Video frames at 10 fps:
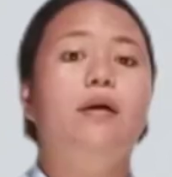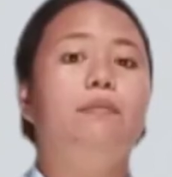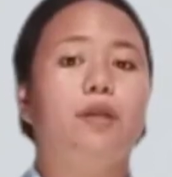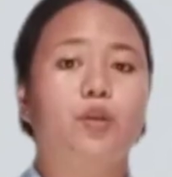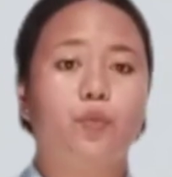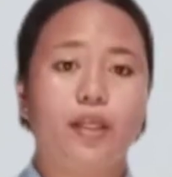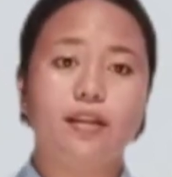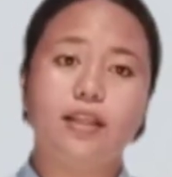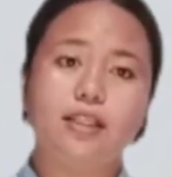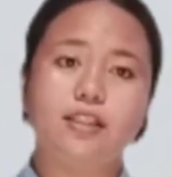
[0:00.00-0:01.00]

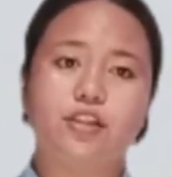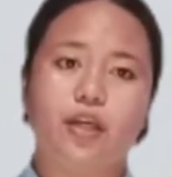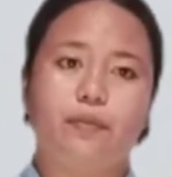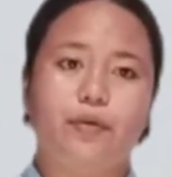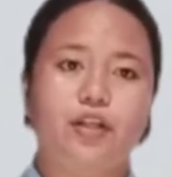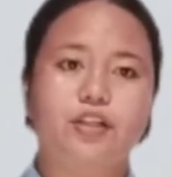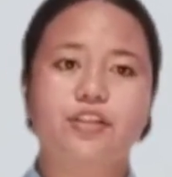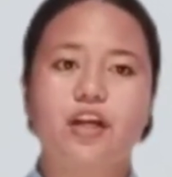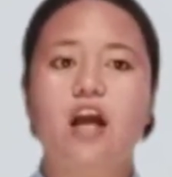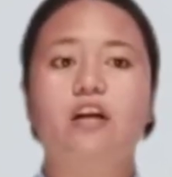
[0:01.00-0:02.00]
Between these chambers,
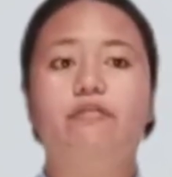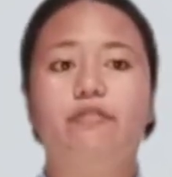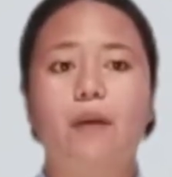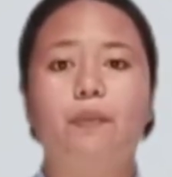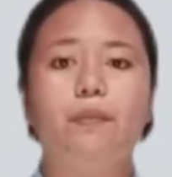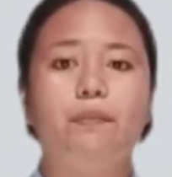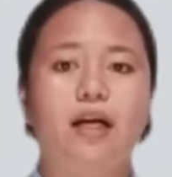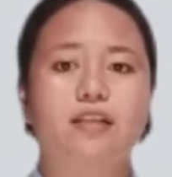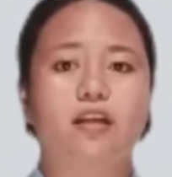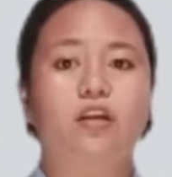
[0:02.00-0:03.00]
there are a flock of
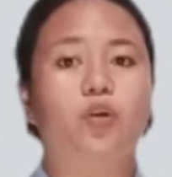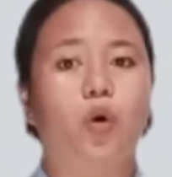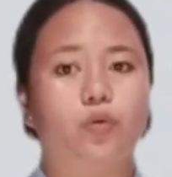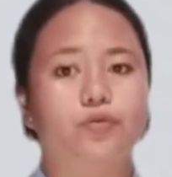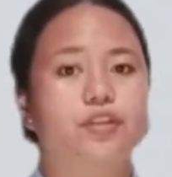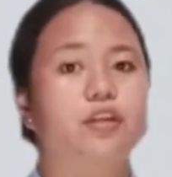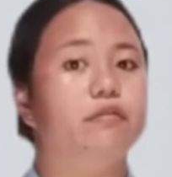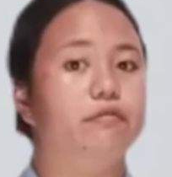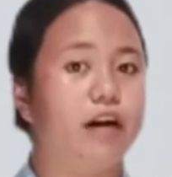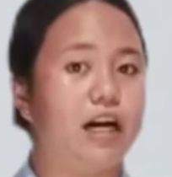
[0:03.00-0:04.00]
muscle called
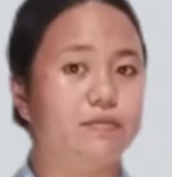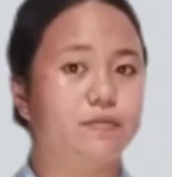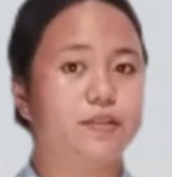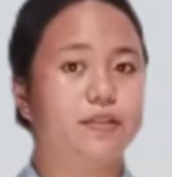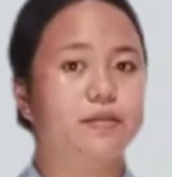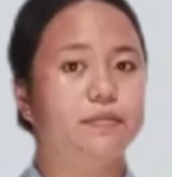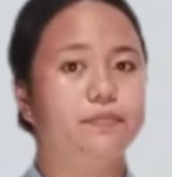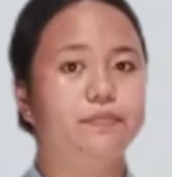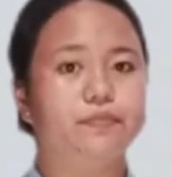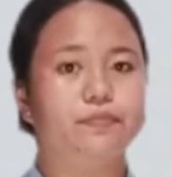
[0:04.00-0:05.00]
valves.
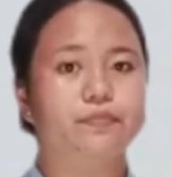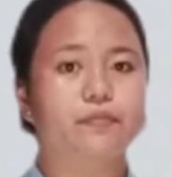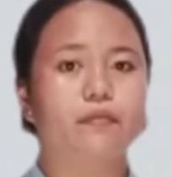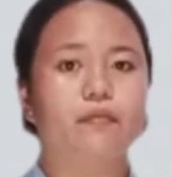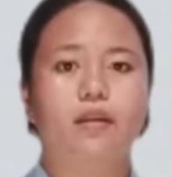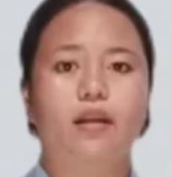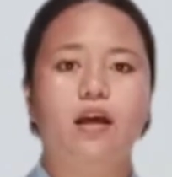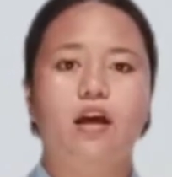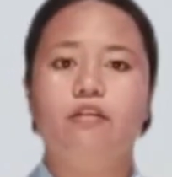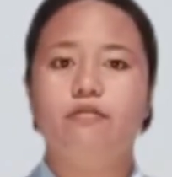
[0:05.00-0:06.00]

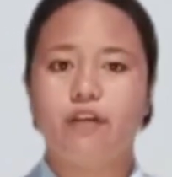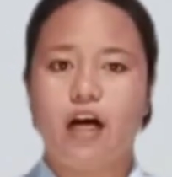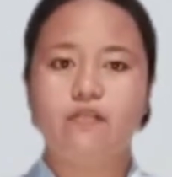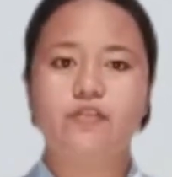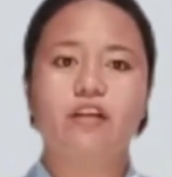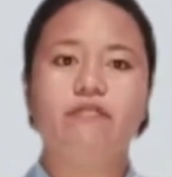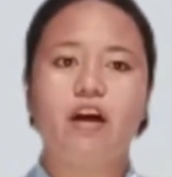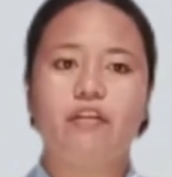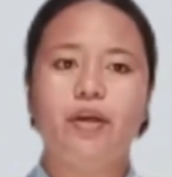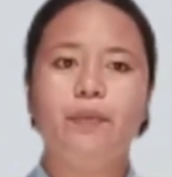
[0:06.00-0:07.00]
Valves are
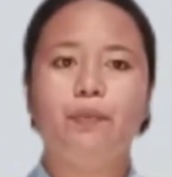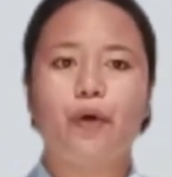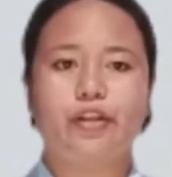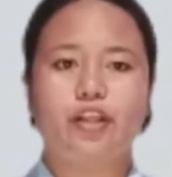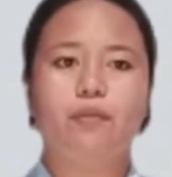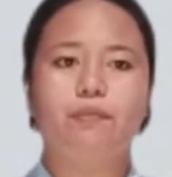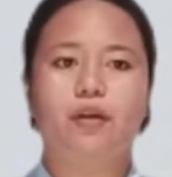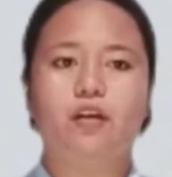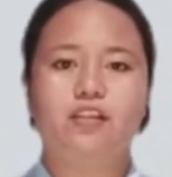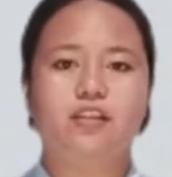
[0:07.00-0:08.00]
very important
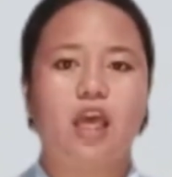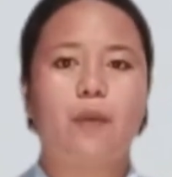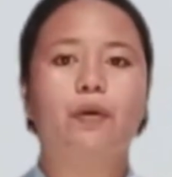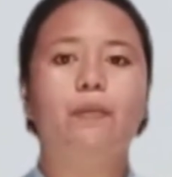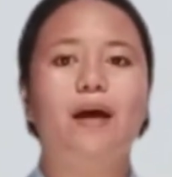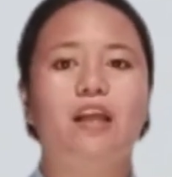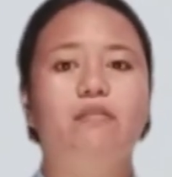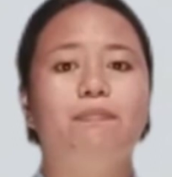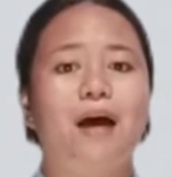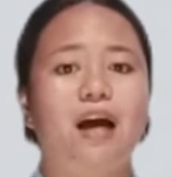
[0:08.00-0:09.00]
because they prevent
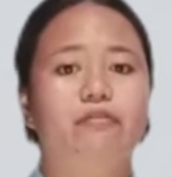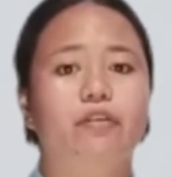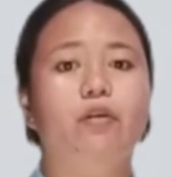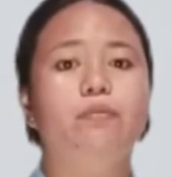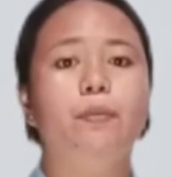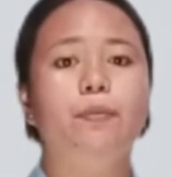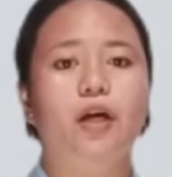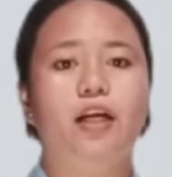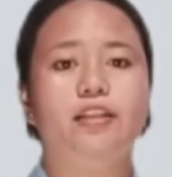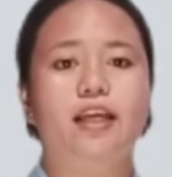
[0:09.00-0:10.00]
the backflow of the
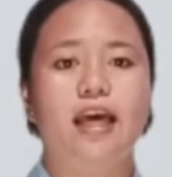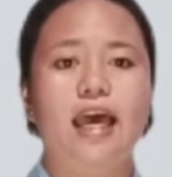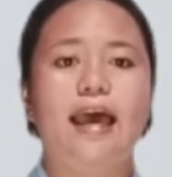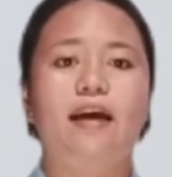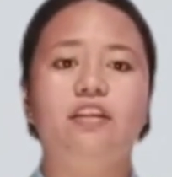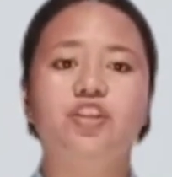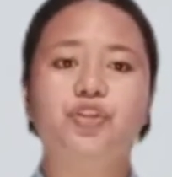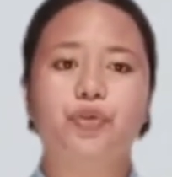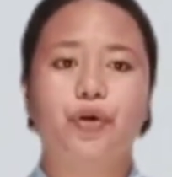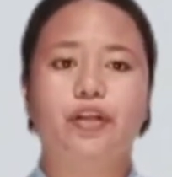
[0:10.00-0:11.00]
blood and
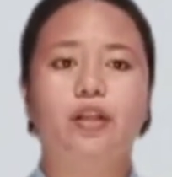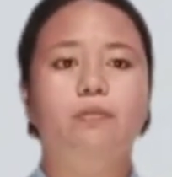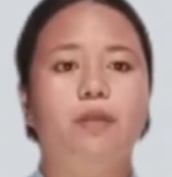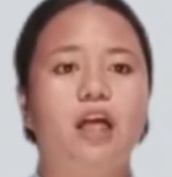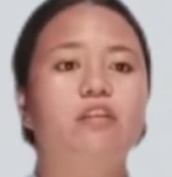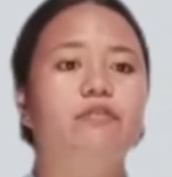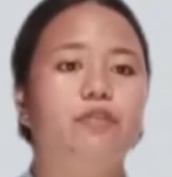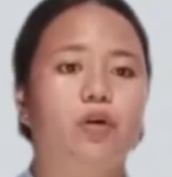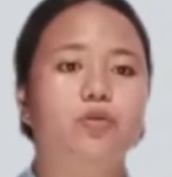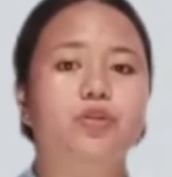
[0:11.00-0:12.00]
ensure that blood
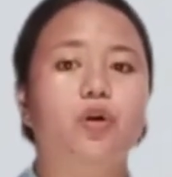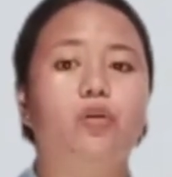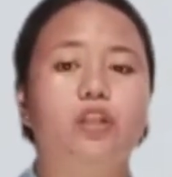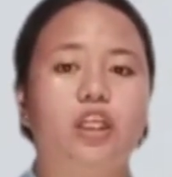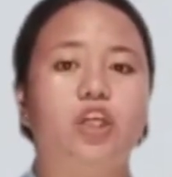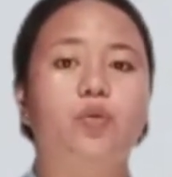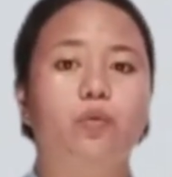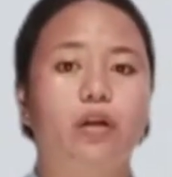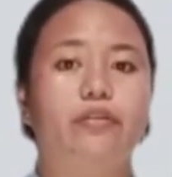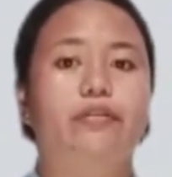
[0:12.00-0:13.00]
flows only in
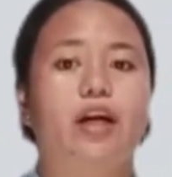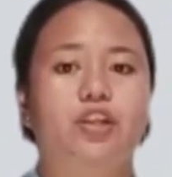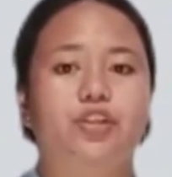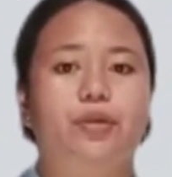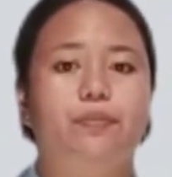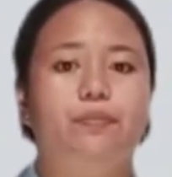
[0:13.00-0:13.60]
one direction.